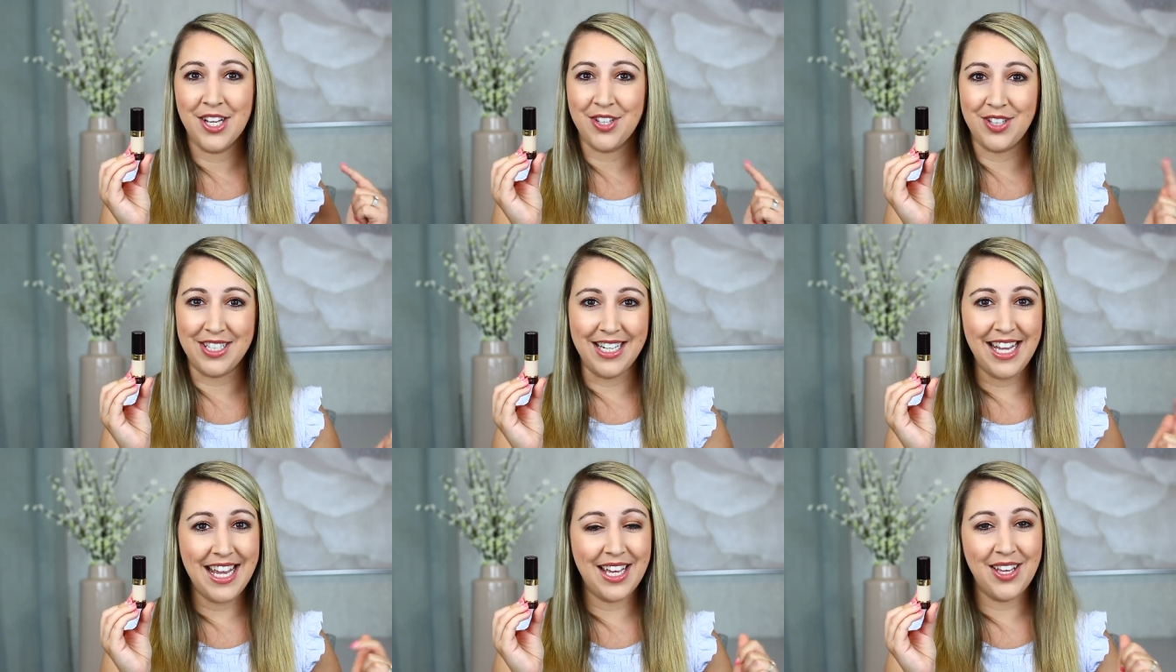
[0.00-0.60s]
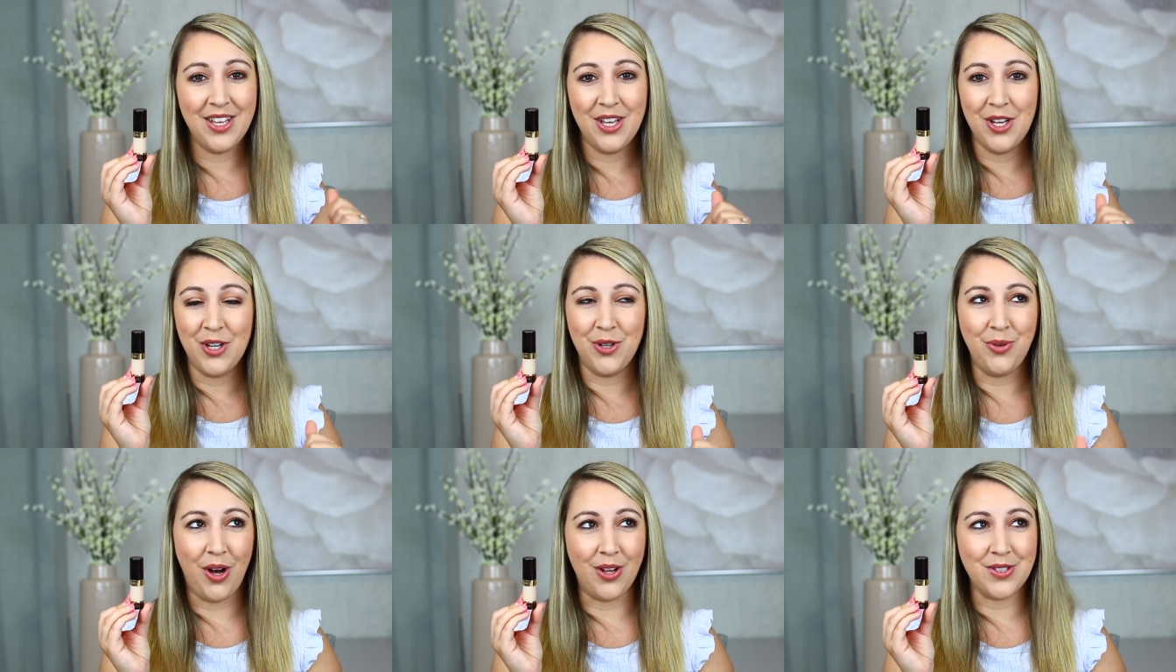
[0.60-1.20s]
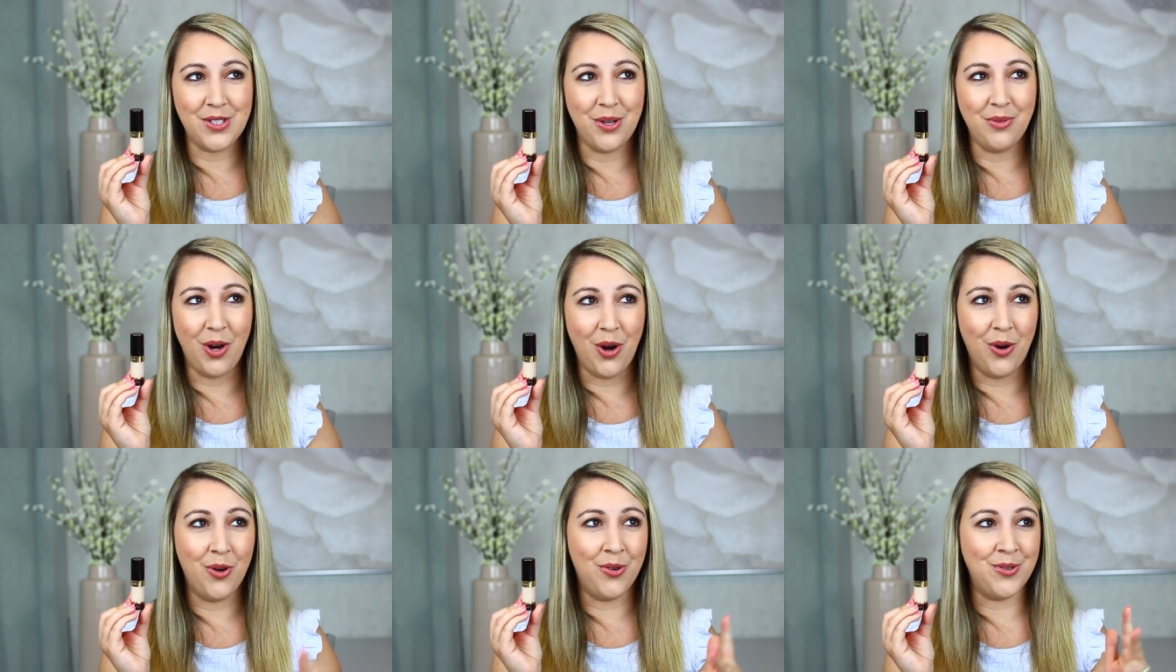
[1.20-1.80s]
Clinique, who also
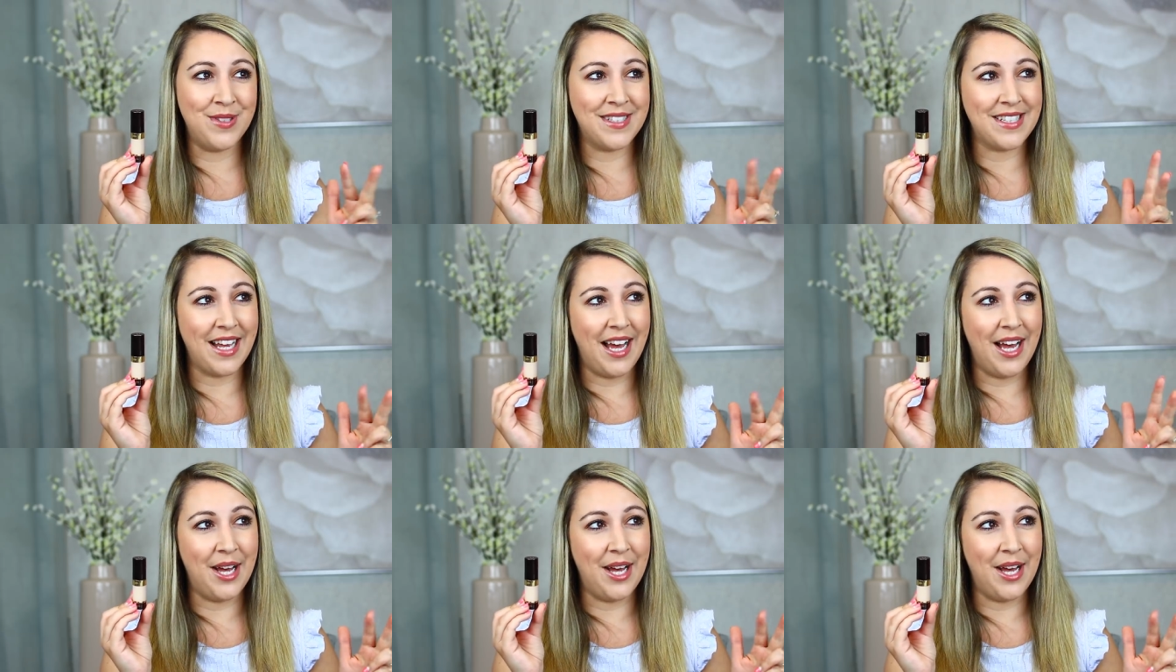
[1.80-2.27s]
owns,